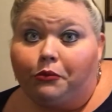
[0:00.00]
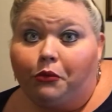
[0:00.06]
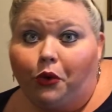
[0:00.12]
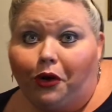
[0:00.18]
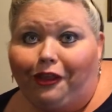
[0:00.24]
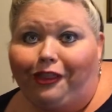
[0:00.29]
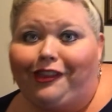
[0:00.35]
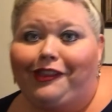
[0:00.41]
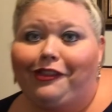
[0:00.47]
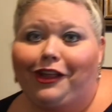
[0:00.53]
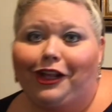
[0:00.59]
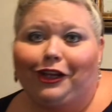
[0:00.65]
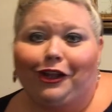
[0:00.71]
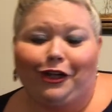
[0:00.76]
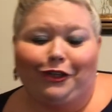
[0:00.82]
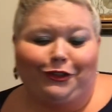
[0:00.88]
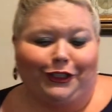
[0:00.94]
more than
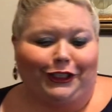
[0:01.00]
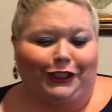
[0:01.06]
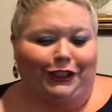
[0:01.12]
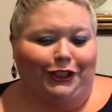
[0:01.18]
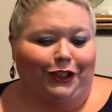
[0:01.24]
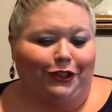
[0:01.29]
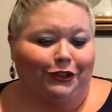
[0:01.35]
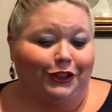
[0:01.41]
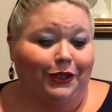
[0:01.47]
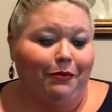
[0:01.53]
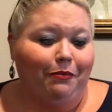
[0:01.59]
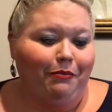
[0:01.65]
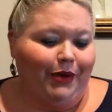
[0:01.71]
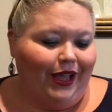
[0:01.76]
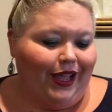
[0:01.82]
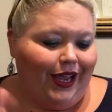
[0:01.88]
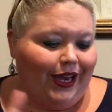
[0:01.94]
the laundry detergent,
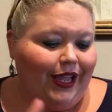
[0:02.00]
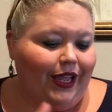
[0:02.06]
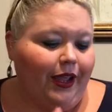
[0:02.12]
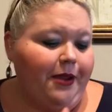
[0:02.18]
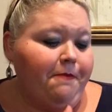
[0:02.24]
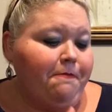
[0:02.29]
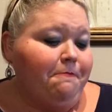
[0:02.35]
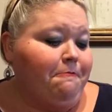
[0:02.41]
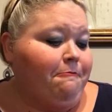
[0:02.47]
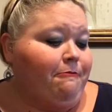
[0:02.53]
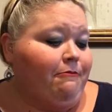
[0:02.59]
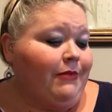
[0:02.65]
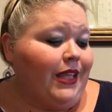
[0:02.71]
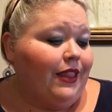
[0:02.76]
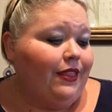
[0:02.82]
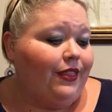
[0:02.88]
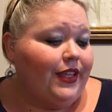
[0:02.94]
but
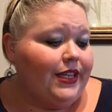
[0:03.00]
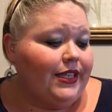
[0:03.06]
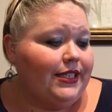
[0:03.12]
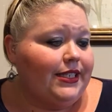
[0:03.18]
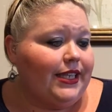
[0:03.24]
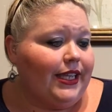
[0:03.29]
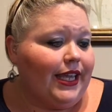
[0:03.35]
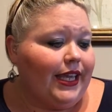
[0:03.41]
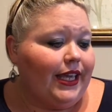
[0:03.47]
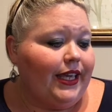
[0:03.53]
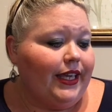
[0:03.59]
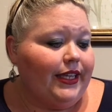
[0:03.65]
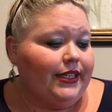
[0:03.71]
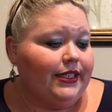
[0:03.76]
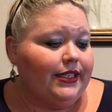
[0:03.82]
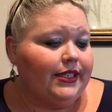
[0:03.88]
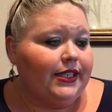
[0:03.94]
this
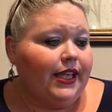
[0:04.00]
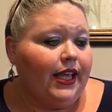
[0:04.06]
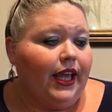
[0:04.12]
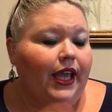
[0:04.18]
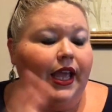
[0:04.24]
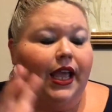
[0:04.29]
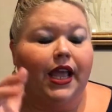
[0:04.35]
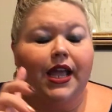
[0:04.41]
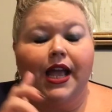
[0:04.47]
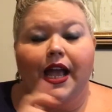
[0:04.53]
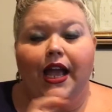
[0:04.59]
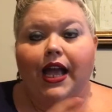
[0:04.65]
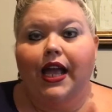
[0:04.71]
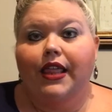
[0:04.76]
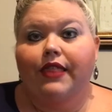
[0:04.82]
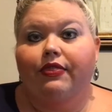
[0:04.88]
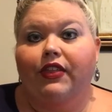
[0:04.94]
is,
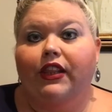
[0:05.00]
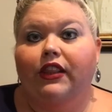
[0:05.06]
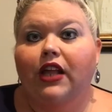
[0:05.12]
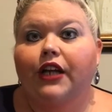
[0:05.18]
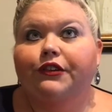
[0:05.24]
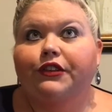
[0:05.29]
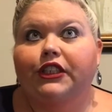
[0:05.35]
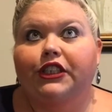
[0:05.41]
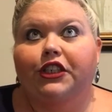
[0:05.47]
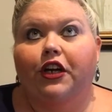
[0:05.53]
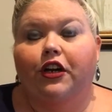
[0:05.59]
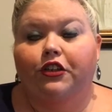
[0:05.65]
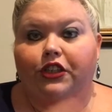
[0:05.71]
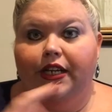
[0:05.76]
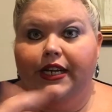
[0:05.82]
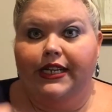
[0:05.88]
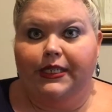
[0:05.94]
the laundry
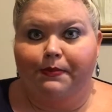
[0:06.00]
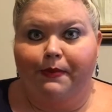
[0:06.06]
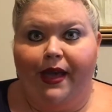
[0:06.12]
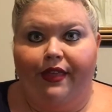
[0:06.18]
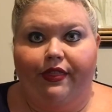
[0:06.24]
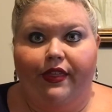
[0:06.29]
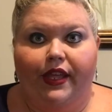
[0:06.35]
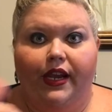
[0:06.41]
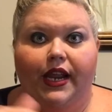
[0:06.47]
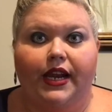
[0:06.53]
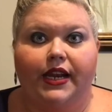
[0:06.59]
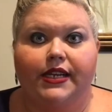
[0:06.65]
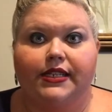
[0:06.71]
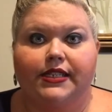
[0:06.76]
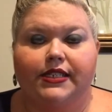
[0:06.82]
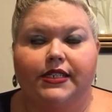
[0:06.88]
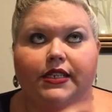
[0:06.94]
detergent is Method and
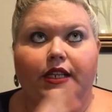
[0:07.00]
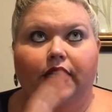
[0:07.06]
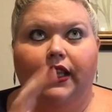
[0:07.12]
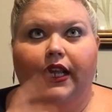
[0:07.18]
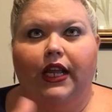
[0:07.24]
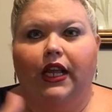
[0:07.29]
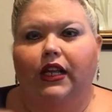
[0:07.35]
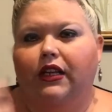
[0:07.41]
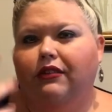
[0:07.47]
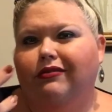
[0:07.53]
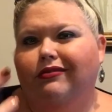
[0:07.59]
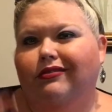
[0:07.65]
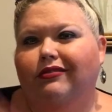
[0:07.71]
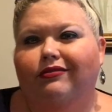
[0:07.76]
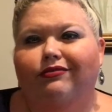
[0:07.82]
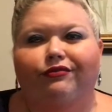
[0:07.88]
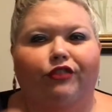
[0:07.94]
it's like a
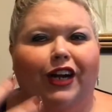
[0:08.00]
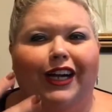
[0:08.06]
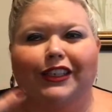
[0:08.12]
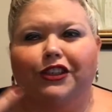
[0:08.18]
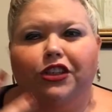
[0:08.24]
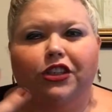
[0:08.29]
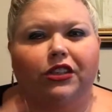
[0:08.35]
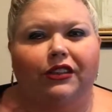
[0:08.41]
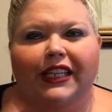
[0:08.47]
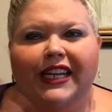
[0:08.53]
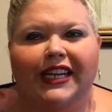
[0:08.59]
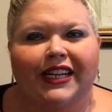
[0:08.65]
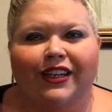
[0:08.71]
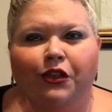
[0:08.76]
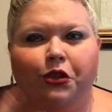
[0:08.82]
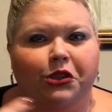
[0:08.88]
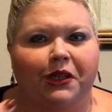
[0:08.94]
fresh
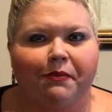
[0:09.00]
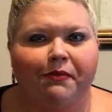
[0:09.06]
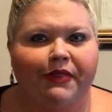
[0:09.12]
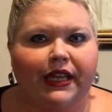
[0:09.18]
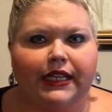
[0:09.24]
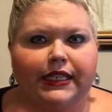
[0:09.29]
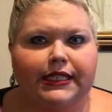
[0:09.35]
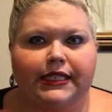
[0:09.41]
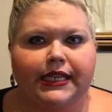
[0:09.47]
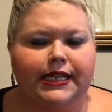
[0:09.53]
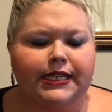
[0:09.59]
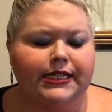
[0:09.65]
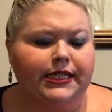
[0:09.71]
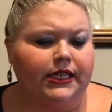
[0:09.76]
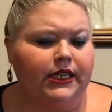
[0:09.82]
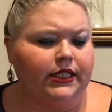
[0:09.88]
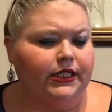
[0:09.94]
linen or something
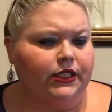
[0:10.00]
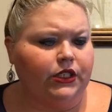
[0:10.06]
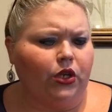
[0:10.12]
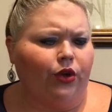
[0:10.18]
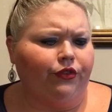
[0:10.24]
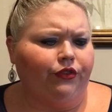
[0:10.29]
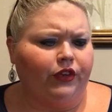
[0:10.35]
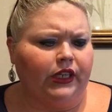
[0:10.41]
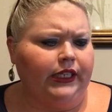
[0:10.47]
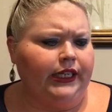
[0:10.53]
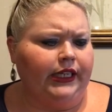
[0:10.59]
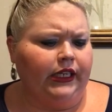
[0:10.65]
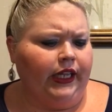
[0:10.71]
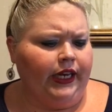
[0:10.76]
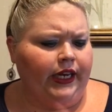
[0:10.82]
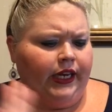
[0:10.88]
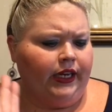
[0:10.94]
scent, soft clean
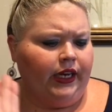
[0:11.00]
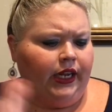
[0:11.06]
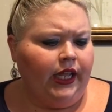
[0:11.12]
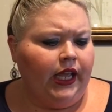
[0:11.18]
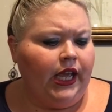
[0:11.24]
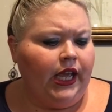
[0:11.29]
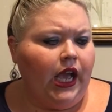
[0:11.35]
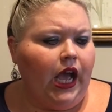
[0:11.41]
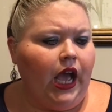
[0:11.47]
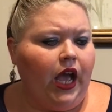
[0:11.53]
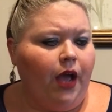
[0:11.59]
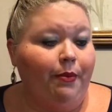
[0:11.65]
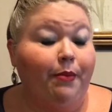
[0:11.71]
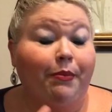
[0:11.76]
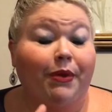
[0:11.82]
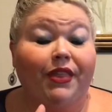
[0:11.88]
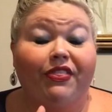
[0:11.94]
linen.
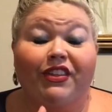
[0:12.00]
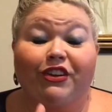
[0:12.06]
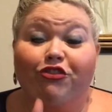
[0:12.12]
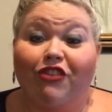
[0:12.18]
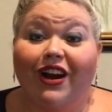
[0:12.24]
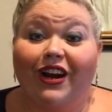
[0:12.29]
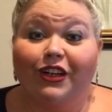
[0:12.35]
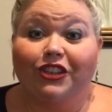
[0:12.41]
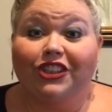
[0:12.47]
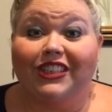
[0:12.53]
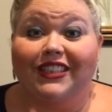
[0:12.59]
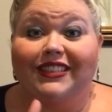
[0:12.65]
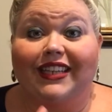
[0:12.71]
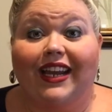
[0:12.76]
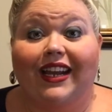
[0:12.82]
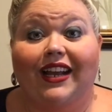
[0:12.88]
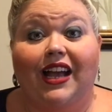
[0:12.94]
Um, but the dryer
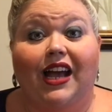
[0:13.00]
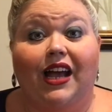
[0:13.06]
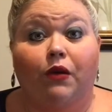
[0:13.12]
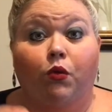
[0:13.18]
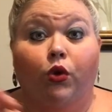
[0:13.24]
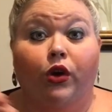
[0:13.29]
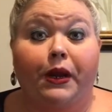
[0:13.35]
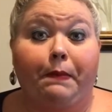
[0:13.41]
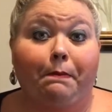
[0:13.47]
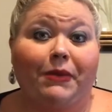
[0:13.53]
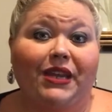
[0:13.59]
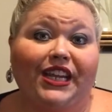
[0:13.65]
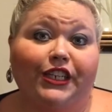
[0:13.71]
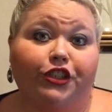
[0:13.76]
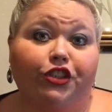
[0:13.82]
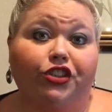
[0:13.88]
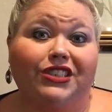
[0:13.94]
sheets I got were in
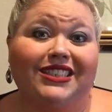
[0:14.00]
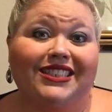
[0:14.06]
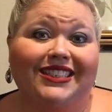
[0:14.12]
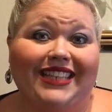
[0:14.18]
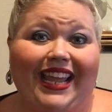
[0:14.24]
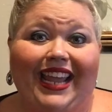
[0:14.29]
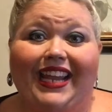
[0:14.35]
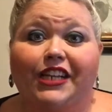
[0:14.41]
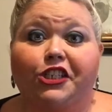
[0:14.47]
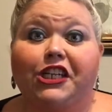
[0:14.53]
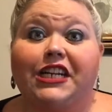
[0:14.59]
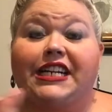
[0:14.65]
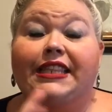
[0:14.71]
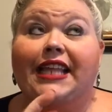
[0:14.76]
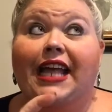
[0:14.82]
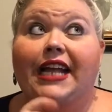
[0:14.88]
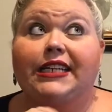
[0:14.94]
beach sage
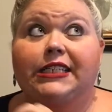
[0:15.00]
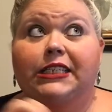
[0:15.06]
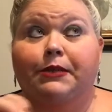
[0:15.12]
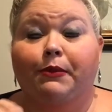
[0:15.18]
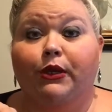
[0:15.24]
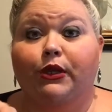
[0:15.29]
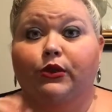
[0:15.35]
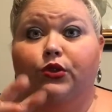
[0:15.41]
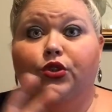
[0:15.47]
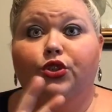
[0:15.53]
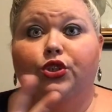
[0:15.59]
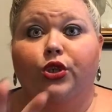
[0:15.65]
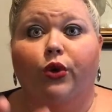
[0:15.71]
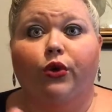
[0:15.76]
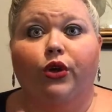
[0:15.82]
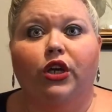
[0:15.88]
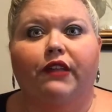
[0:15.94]
and that smells
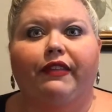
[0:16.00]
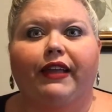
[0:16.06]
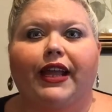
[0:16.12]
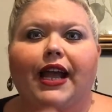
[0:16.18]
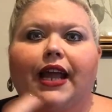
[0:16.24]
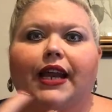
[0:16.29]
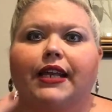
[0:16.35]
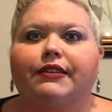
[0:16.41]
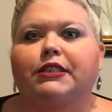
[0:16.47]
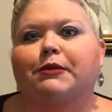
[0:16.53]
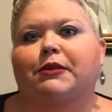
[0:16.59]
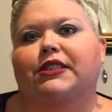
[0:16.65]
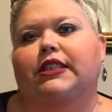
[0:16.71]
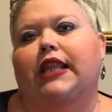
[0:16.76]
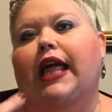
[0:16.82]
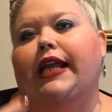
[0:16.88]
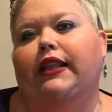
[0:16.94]
so good. They kind of
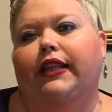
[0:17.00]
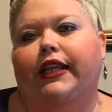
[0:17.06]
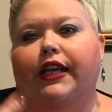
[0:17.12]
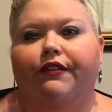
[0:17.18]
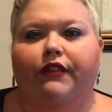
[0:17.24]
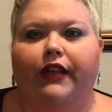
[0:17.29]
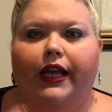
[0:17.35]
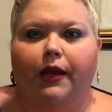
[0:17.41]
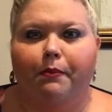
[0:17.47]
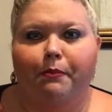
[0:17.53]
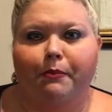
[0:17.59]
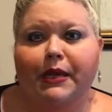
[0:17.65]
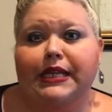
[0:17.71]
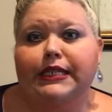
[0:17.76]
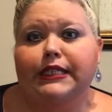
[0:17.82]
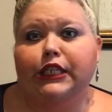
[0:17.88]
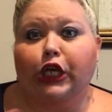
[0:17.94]
smells lightly of like a
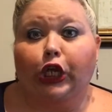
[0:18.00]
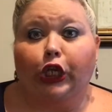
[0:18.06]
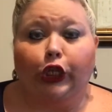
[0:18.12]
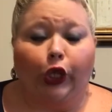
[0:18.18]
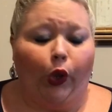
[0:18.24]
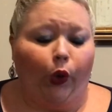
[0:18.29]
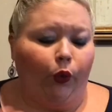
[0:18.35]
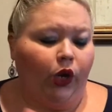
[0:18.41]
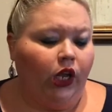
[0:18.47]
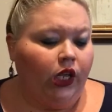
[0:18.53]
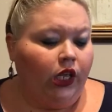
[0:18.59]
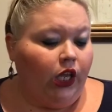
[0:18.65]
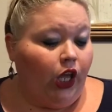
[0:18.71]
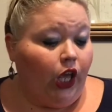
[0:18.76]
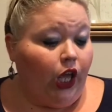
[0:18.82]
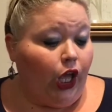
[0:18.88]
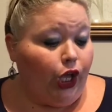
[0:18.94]
men's cologne.
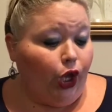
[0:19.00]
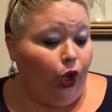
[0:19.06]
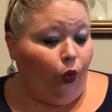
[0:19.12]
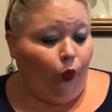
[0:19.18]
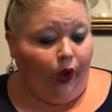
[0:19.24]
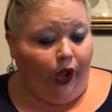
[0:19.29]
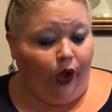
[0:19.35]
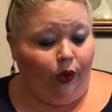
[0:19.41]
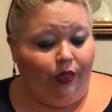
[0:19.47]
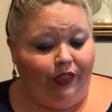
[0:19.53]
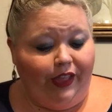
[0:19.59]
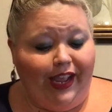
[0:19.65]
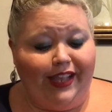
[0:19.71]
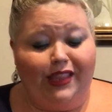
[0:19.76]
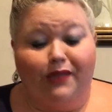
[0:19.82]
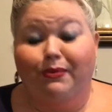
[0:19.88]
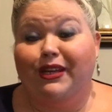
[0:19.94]
Well,
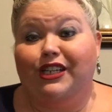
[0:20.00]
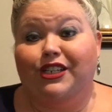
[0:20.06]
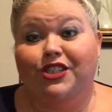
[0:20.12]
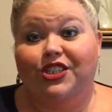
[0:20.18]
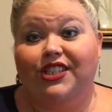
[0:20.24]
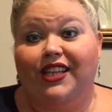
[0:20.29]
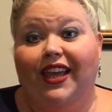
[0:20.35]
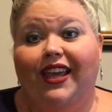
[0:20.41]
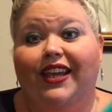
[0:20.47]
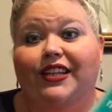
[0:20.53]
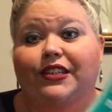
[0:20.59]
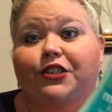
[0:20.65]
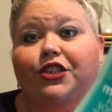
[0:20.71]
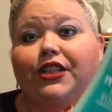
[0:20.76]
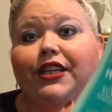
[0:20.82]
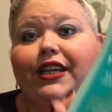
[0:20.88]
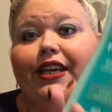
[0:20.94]
they had the beach
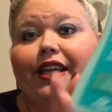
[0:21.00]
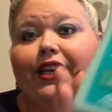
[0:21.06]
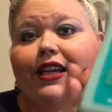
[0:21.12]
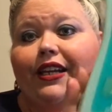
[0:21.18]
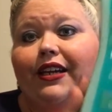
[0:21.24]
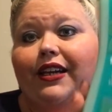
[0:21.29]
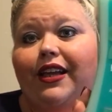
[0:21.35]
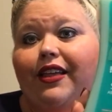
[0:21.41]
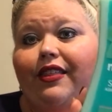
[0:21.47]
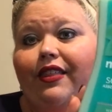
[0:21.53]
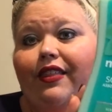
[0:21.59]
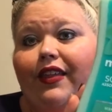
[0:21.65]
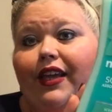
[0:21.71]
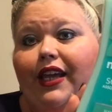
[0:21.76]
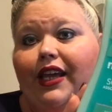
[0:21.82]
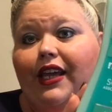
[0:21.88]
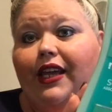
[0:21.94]
sage in
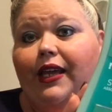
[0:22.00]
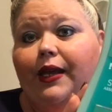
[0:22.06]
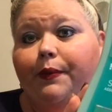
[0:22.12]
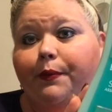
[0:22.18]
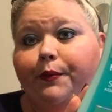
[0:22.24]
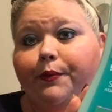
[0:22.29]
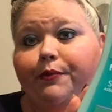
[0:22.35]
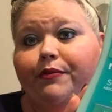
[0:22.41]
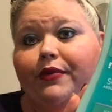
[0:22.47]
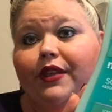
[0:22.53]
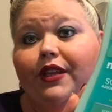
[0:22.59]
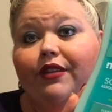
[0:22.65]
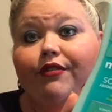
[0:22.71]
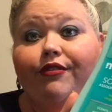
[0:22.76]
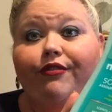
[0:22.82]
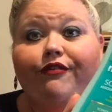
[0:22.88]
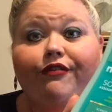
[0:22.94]
the
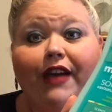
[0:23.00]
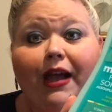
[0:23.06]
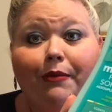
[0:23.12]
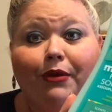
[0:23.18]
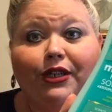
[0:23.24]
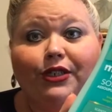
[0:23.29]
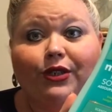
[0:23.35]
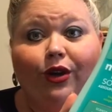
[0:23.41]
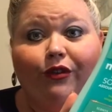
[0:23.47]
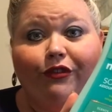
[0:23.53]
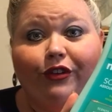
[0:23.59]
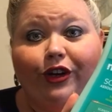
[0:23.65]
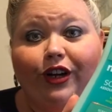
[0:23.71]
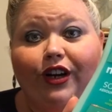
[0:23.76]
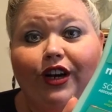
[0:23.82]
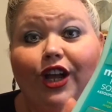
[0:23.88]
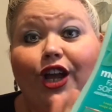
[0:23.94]
fabric
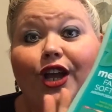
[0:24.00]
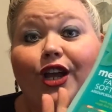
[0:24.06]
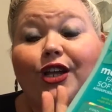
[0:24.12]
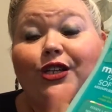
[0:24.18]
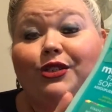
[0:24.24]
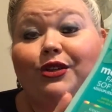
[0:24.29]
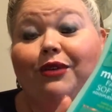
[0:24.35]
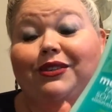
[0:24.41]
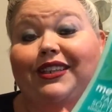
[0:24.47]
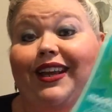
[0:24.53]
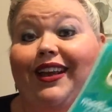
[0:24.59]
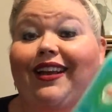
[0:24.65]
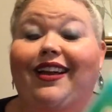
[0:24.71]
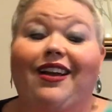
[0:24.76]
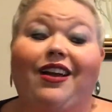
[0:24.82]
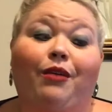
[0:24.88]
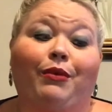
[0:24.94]
softener. So I was
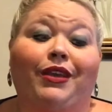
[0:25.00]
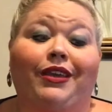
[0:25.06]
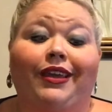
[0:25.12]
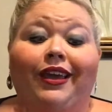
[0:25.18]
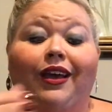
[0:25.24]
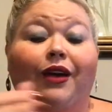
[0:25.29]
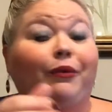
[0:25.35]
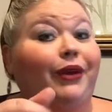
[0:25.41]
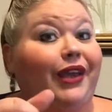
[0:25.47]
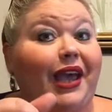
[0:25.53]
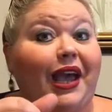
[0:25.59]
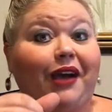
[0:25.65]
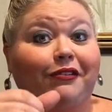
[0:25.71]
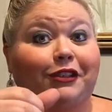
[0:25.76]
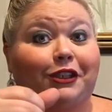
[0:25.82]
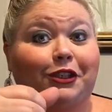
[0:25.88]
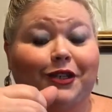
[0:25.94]
like, um, yeah, we
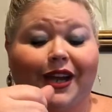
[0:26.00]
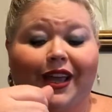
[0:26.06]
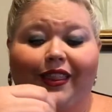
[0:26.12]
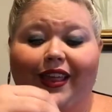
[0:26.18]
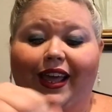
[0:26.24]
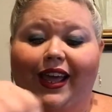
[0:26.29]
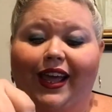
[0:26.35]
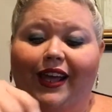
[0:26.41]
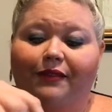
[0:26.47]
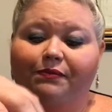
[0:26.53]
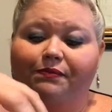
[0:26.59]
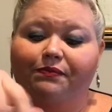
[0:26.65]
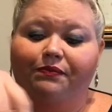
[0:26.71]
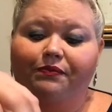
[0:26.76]
have to try that.